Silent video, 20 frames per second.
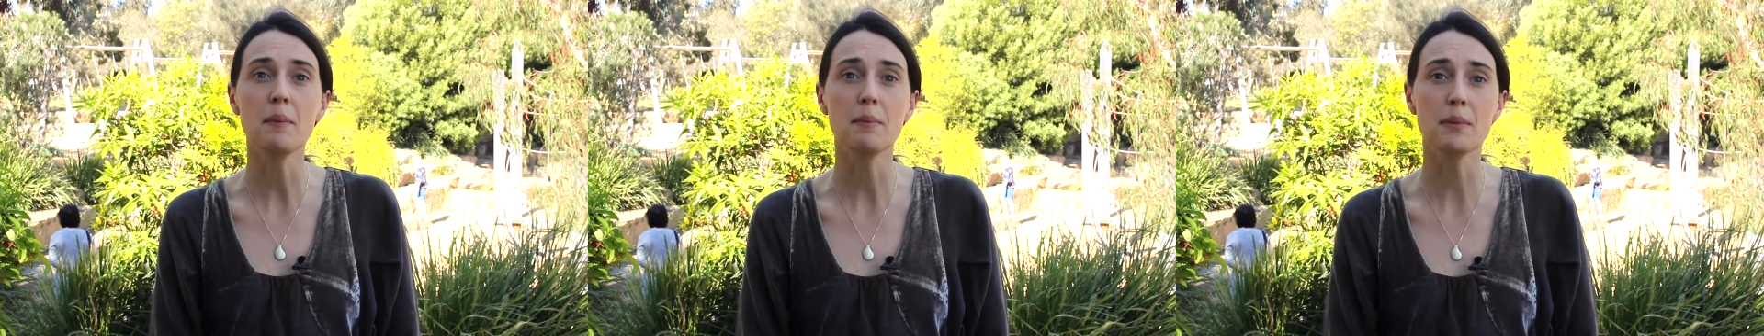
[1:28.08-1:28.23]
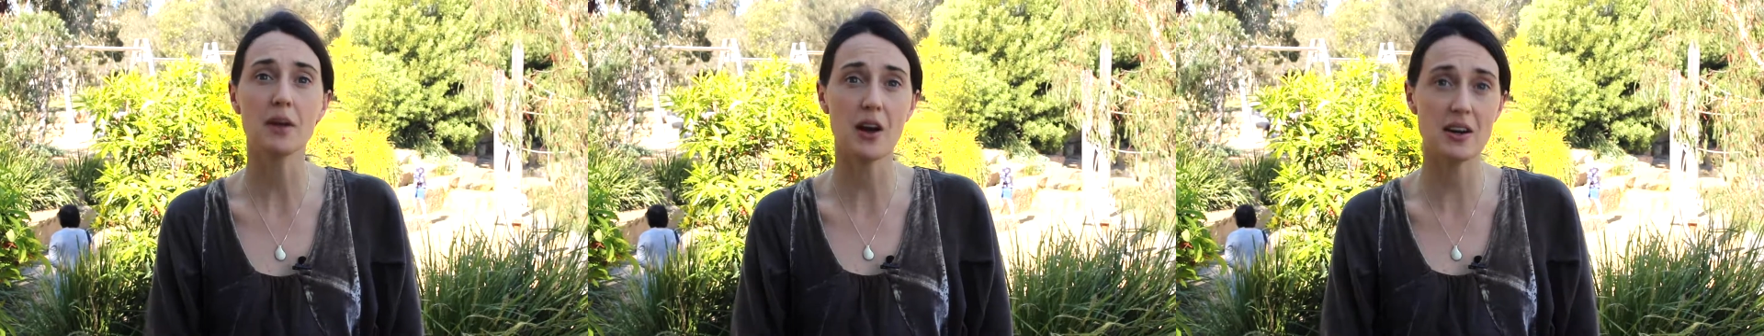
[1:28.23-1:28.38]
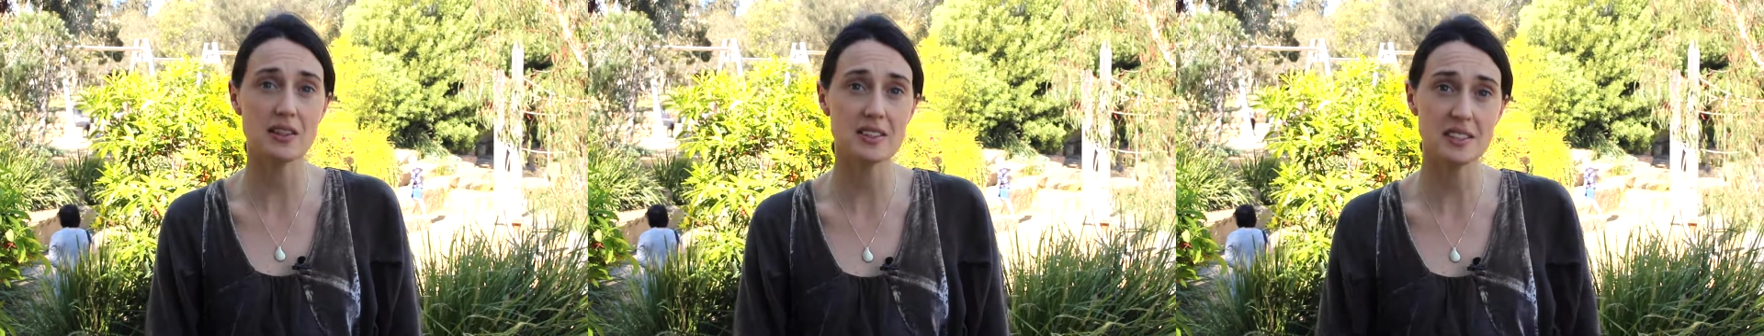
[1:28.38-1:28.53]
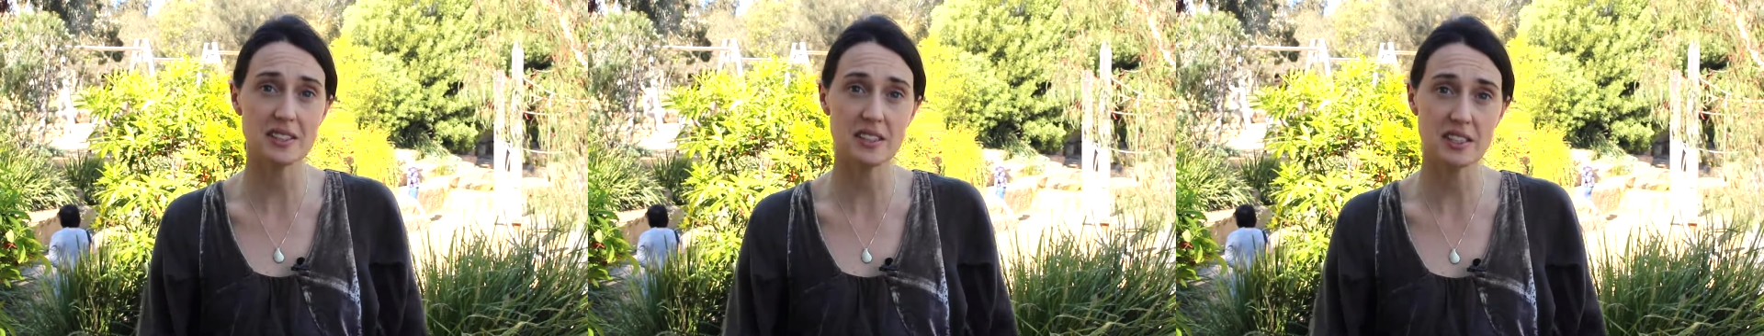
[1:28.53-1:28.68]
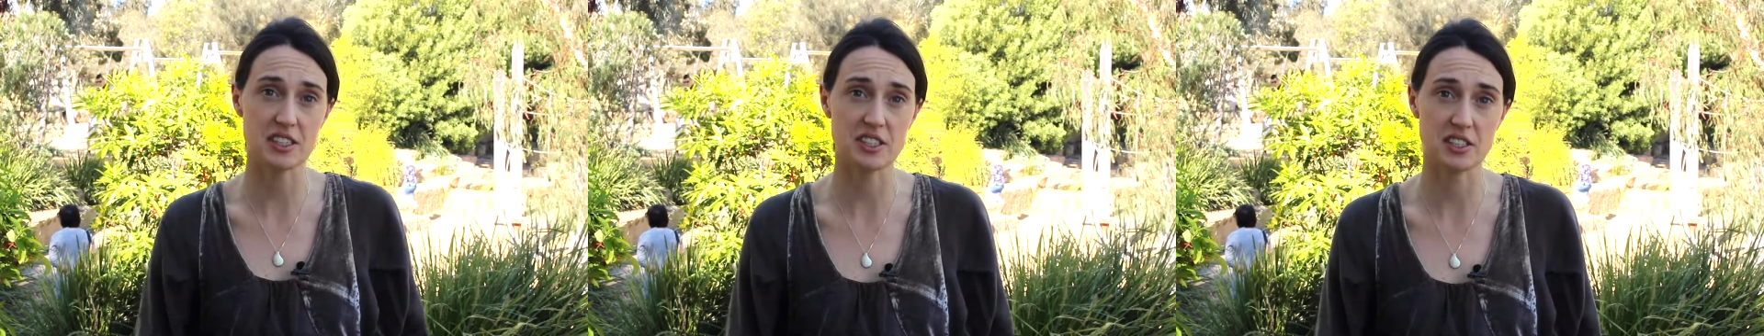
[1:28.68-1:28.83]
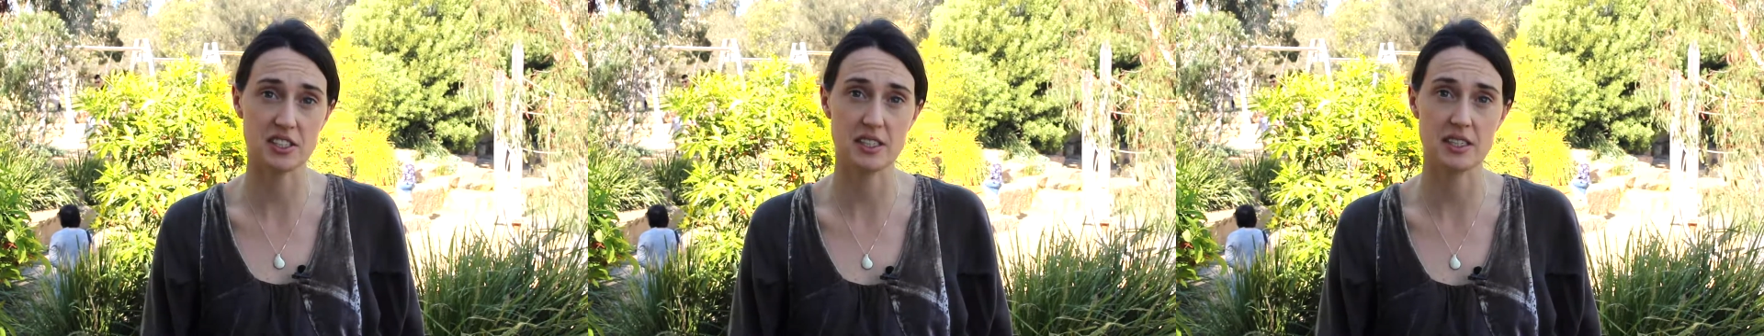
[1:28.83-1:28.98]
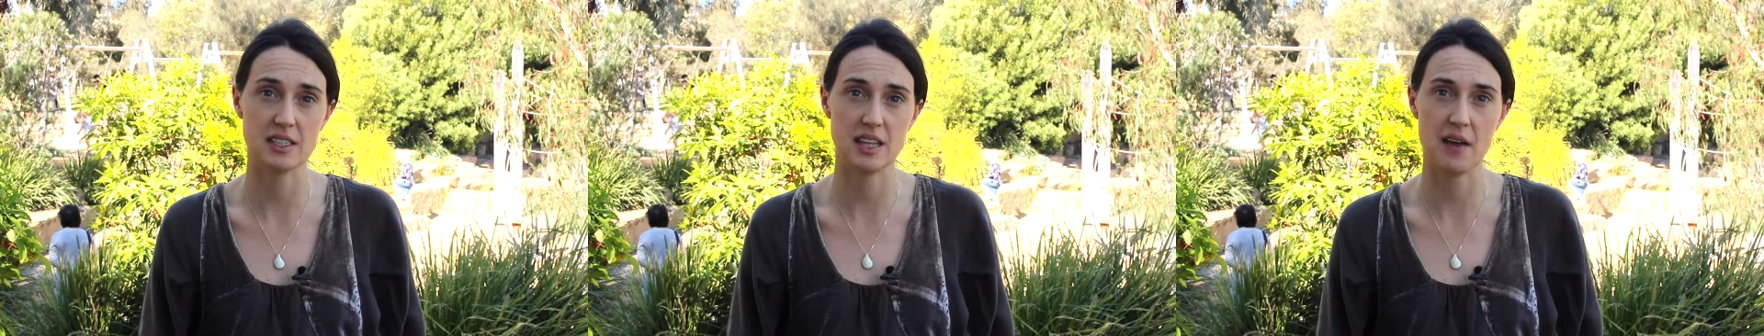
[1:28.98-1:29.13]
Because
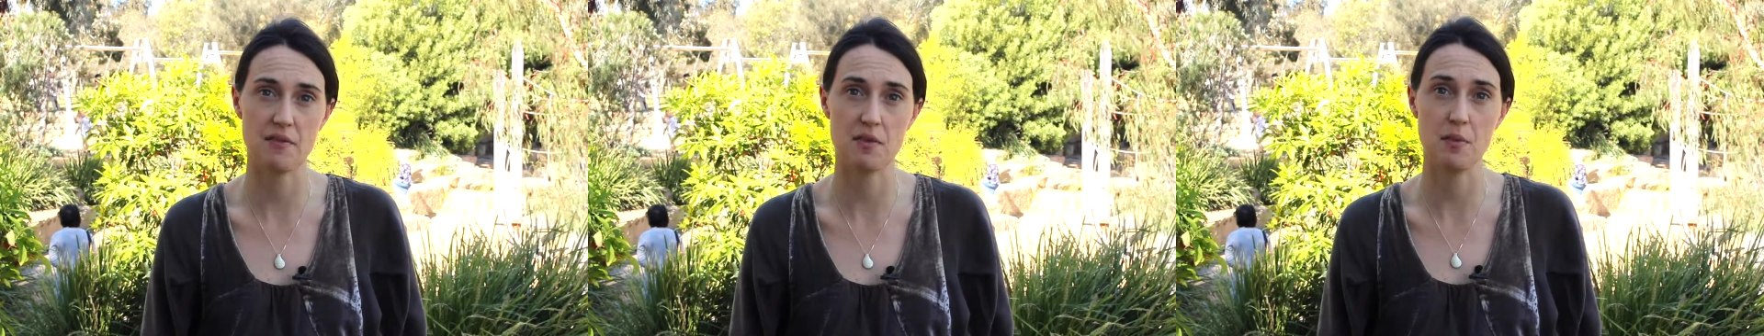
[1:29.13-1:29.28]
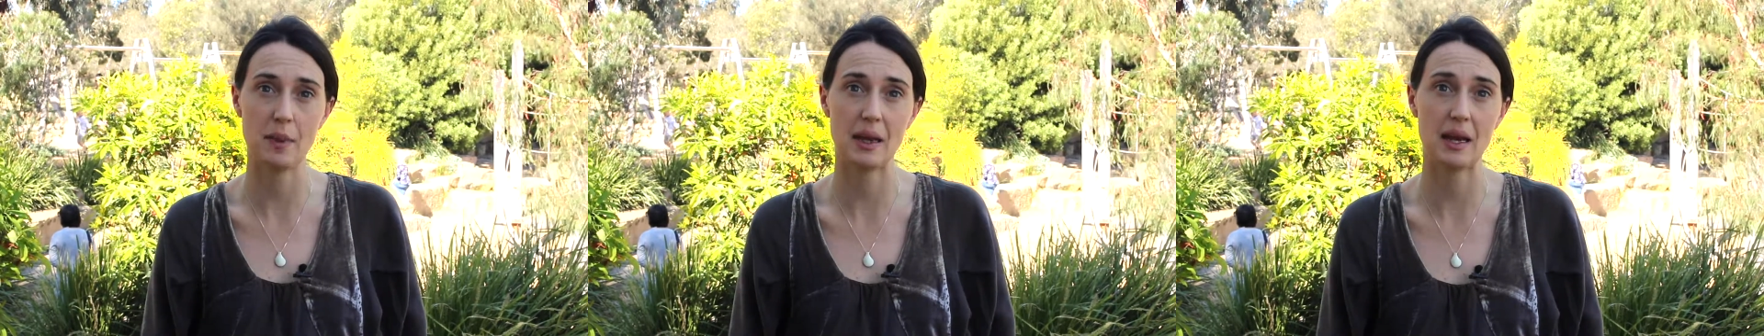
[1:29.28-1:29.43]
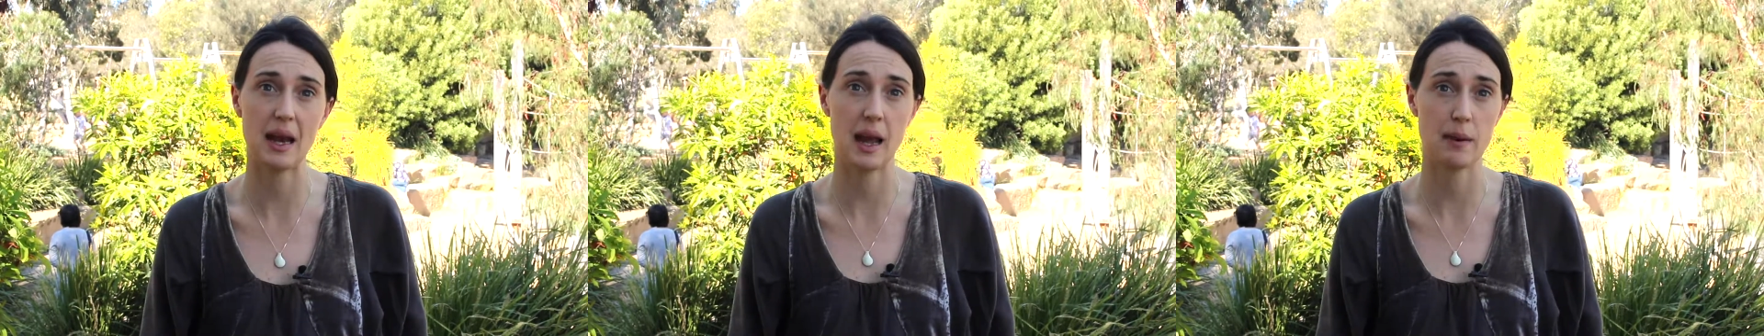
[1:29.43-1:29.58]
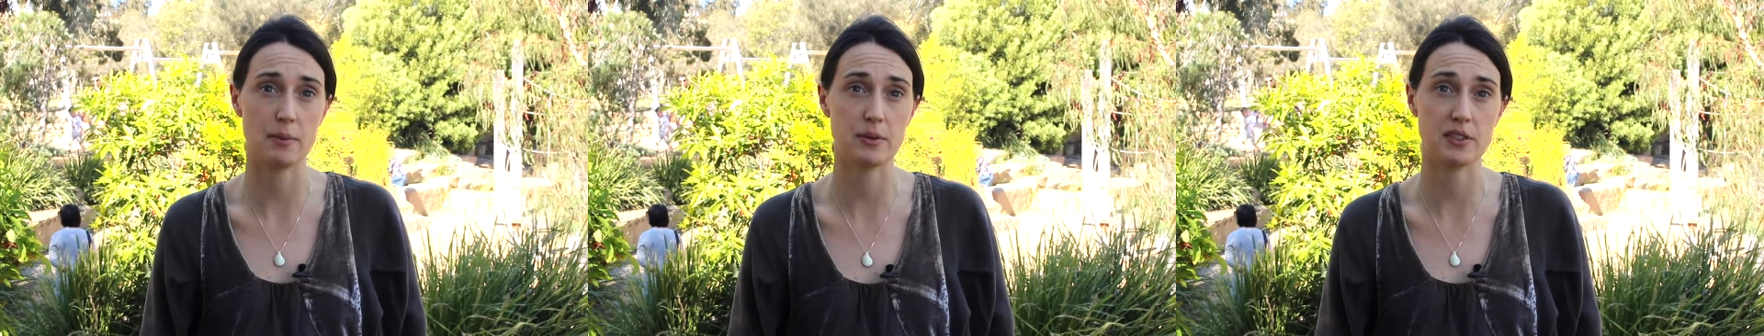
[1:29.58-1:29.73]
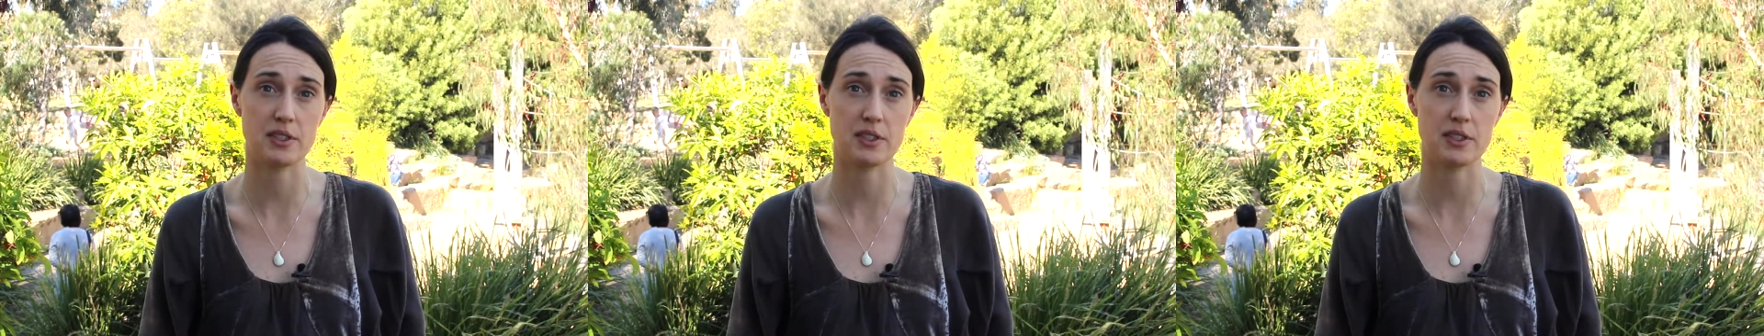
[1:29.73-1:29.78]
clinicians haven't been able